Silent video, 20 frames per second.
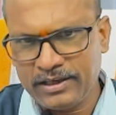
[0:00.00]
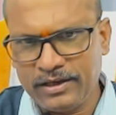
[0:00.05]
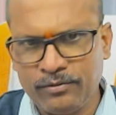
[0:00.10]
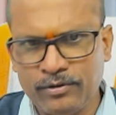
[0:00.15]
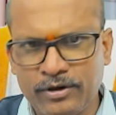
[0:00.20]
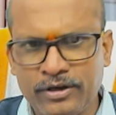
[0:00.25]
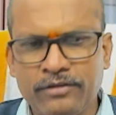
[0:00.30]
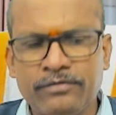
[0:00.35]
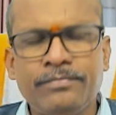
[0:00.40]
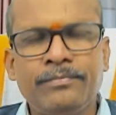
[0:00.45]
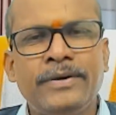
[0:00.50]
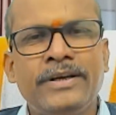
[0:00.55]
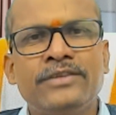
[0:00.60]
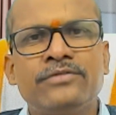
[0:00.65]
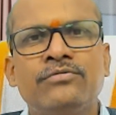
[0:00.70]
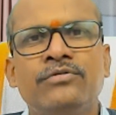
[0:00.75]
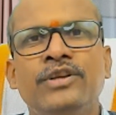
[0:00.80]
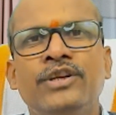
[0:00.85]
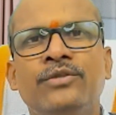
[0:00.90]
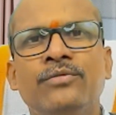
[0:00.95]
one of my
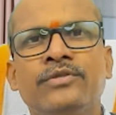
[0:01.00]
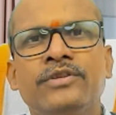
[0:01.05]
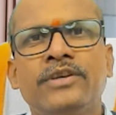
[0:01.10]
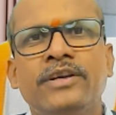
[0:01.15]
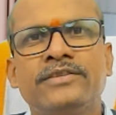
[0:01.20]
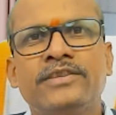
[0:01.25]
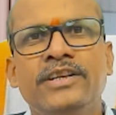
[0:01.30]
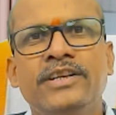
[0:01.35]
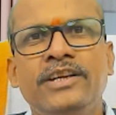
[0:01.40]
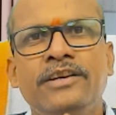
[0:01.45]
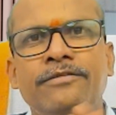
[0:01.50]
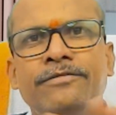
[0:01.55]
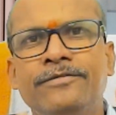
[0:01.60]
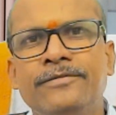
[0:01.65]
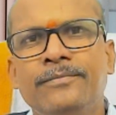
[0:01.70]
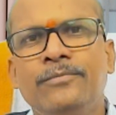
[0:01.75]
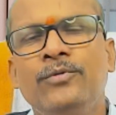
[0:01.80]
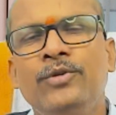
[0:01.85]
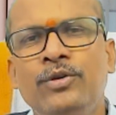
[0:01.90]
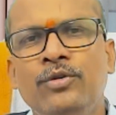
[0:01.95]
students was asking, if
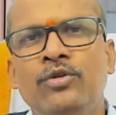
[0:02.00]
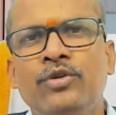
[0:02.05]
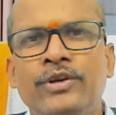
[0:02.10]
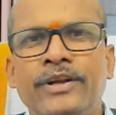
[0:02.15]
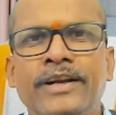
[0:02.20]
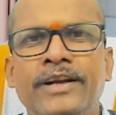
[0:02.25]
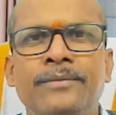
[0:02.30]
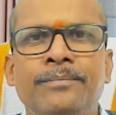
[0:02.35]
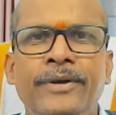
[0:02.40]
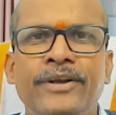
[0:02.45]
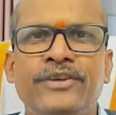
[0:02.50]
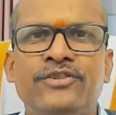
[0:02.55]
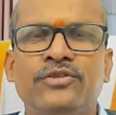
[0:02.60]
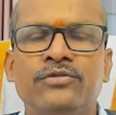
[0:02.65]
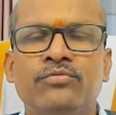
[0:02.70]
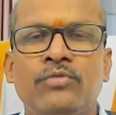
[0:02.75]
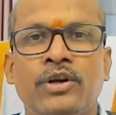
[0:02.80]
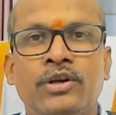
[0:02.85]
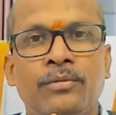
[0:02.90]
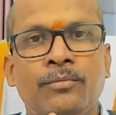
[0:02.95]
we don't get patients,
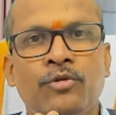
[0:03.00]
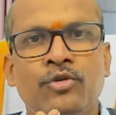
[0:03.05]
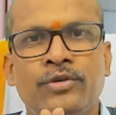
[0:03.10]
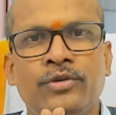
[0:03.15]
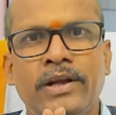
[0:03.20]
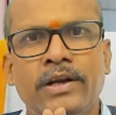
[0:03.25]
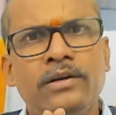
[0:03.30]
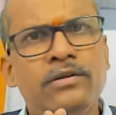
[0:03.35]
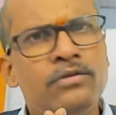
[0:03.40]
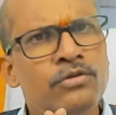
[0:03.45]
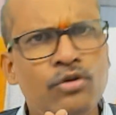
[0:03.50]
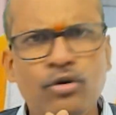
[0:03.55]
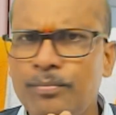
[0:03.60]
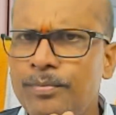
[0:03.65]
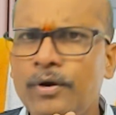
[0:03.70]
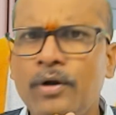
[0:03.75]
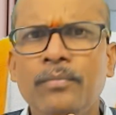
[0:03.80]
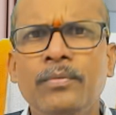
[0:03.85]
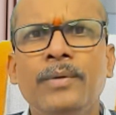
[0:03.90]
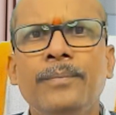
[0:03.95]
what about that? No
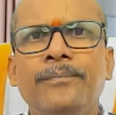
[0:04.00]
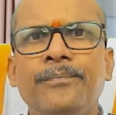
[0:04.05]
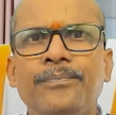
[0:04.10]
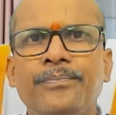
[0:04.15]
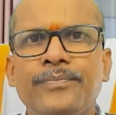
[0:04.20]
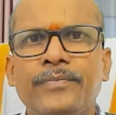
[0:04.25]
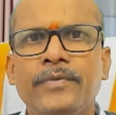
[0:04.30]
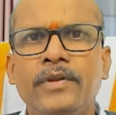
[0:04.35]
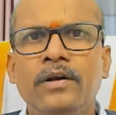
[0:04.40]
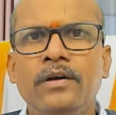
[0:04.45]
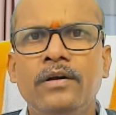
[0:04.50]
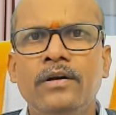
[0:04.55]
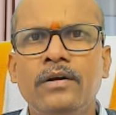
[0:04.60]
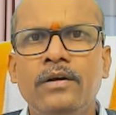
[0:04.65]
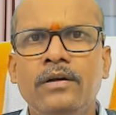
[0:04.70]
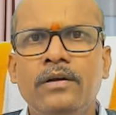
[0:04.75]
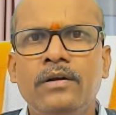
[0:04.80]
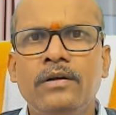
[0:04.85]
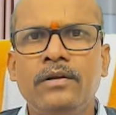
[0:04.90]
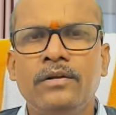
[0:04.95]
problem.
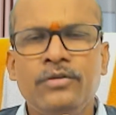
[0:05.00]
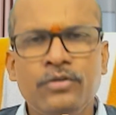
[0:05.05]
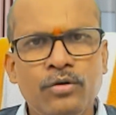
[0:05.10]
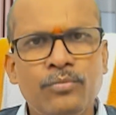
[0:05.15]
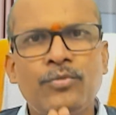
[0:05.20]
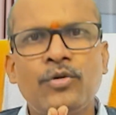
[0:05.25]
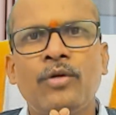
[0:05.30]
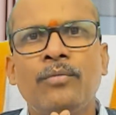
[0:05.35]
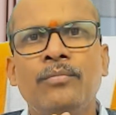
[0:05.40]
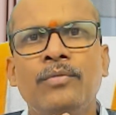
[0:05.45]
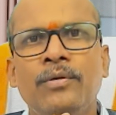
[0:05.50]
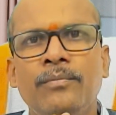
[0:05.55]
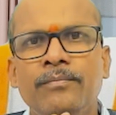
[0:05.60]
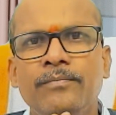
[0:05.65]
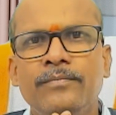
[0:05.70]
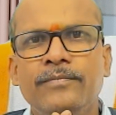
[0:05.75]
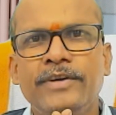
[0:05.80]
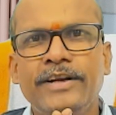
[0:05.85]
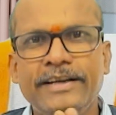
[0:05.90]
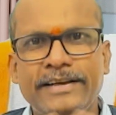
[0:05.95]
No problem.
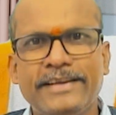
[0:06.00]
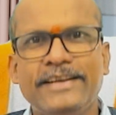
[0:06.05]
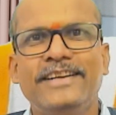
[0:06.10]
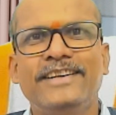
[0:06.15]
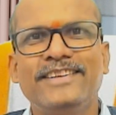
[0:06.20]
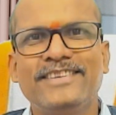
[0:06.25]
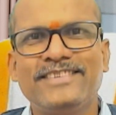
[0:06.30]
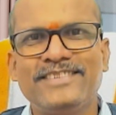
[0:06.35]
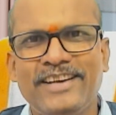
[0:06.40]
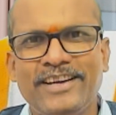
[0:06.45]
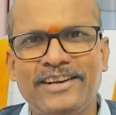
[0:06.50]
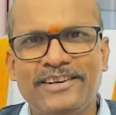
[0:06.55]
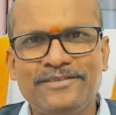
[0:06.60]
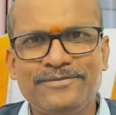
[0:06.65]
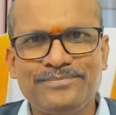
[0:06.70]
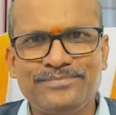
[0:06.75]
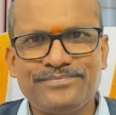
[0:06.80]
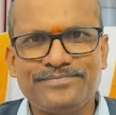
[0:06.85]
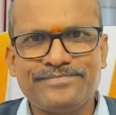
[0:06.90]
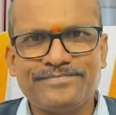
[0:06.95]
Internet is there.
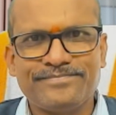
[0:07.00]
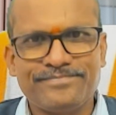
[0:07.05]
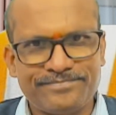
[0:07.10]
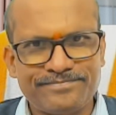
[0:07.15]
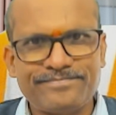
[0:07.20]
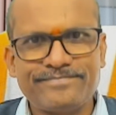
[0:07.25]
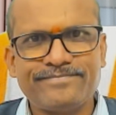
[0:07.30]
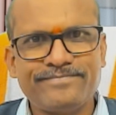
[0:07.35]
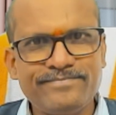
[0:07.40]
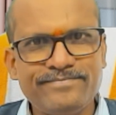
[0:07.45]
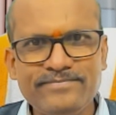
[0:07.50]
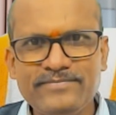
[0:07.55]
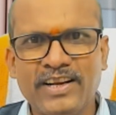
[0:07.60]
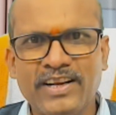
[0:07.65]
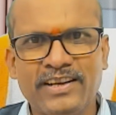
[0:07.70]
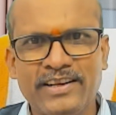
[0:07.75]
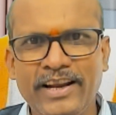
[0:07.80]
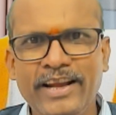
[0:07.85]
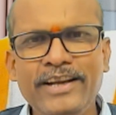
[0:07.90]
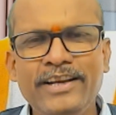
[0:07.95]

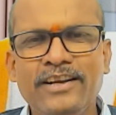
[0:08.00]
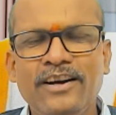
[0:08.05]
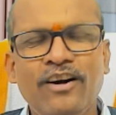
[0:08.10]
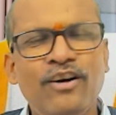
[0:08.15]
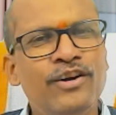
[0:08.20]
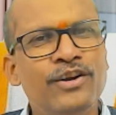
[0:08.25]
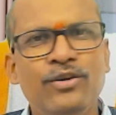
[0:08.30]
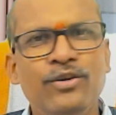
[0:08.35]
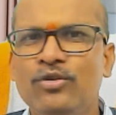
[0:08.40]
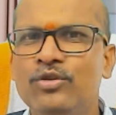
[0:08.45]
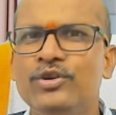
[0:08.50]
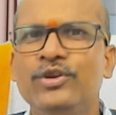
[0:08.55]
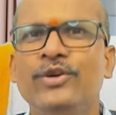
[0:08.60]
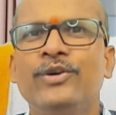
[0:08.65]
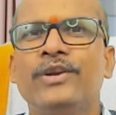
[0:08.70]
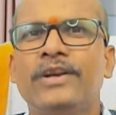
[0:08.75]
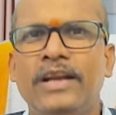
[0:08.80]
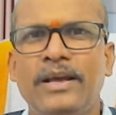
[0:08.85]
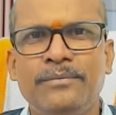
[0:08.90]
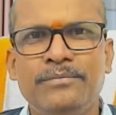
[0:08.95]
right? Or you go to your
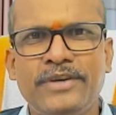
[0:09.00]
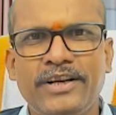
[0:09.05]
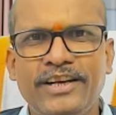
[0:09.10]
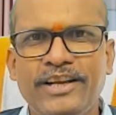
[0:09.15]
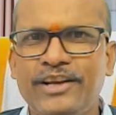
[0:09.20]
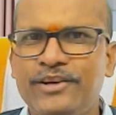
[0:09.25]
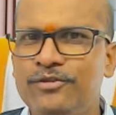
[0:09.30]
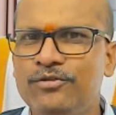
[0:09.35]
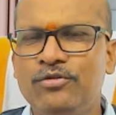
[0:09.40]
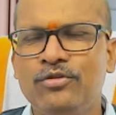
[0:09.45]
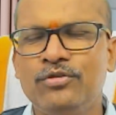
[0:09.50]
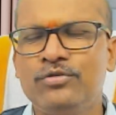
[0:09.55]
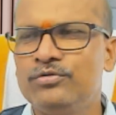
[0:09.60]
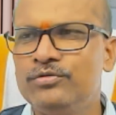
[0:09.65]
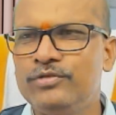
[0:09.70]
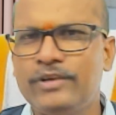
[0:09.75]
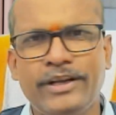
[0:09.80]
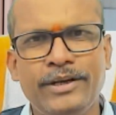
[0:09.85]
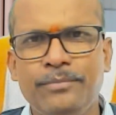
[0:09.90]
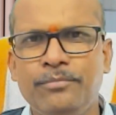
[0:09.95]
library or you go to
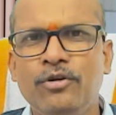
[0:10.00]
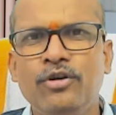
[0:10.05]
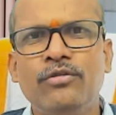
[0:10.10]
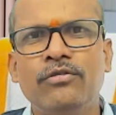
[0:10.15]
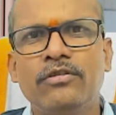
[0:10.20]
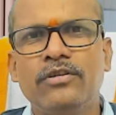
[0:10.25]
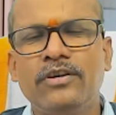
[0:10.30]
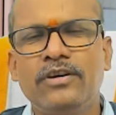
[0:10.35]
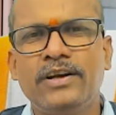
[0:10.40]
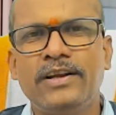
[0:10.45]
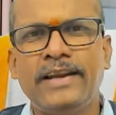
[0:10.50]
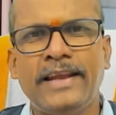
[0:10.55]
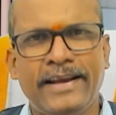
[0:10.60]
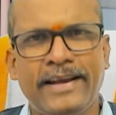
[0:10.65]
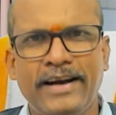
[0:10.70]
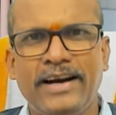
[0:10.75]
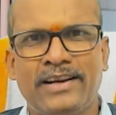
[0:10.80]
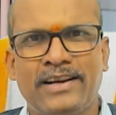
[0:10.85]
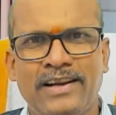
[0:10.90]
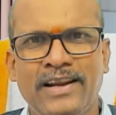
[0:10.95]
any book like
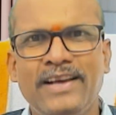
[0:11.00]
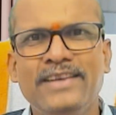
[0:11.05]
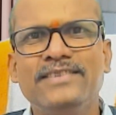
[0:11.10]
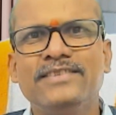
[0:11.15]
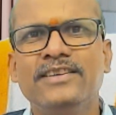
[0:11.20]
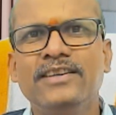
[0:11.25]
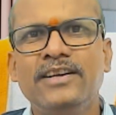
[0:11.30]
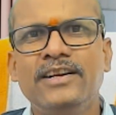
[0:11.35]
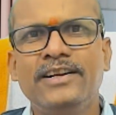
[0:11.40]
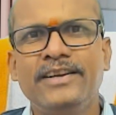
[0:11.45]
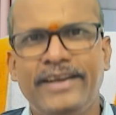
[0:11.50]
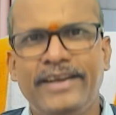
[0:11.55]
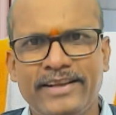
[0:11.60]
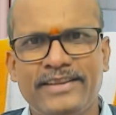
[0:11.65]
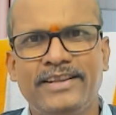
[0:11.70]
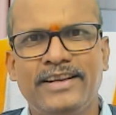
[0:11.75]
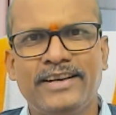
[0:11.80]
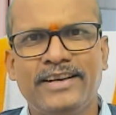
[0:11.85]
Atlas, take that